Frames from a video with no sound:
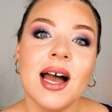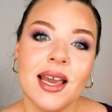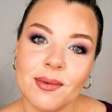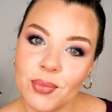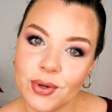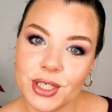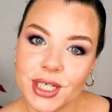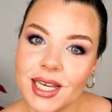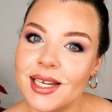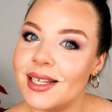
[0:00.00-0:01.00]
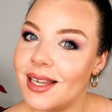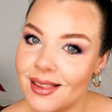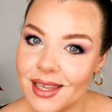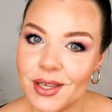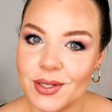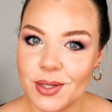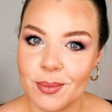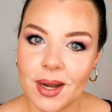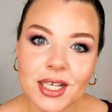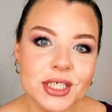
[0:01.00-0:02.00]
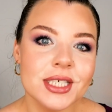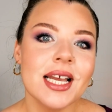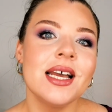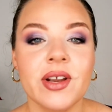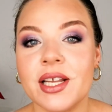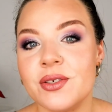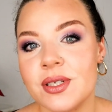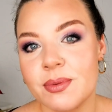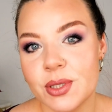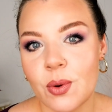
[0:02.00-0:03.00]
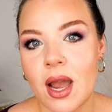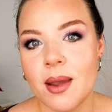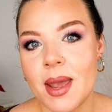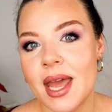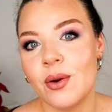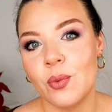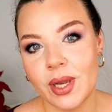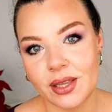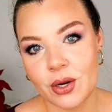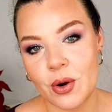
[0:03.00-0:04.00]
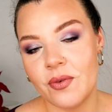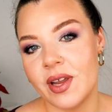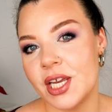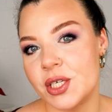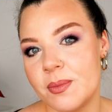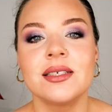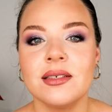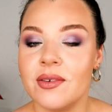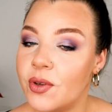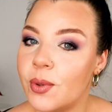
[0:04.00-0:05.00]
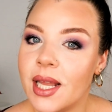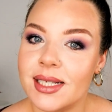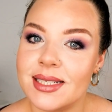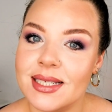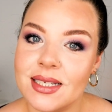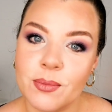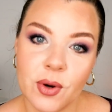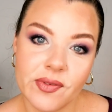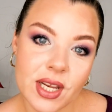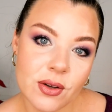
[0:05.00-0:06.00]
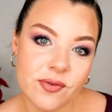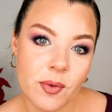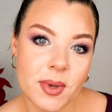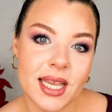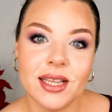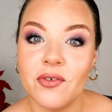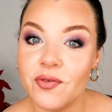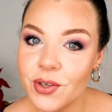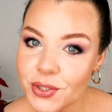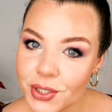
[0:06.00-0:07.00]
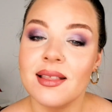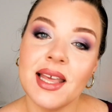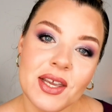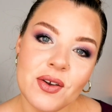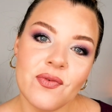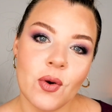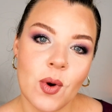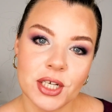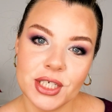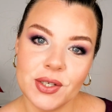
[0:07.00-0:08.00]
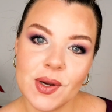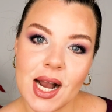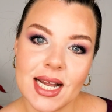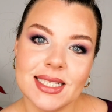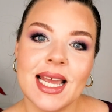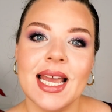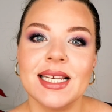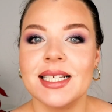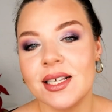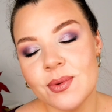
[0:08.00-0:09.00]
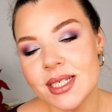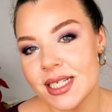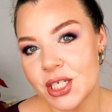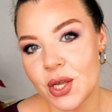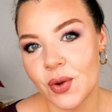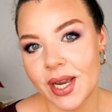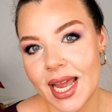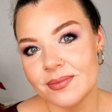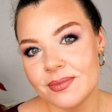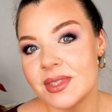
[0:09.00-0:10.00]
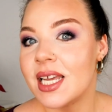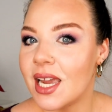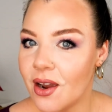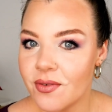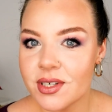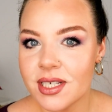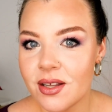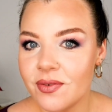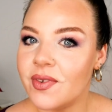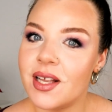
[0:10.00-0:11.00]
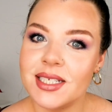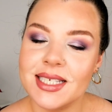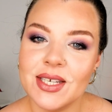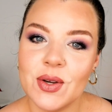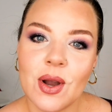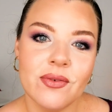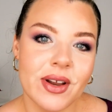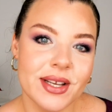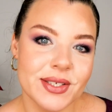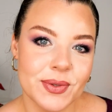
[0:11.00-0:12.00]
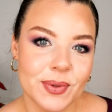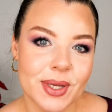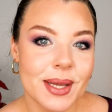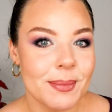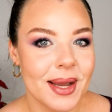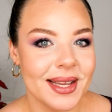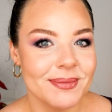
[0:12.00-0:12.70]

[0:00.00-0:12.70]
I appreciate it. Thank you so much. Don't forget to subscribe and ring the notification bell if you would like to see some more videos from me in the future. Thank you for watching, you guys, and until we see each other again, take care of yourself. I'll see you very soon. Bye.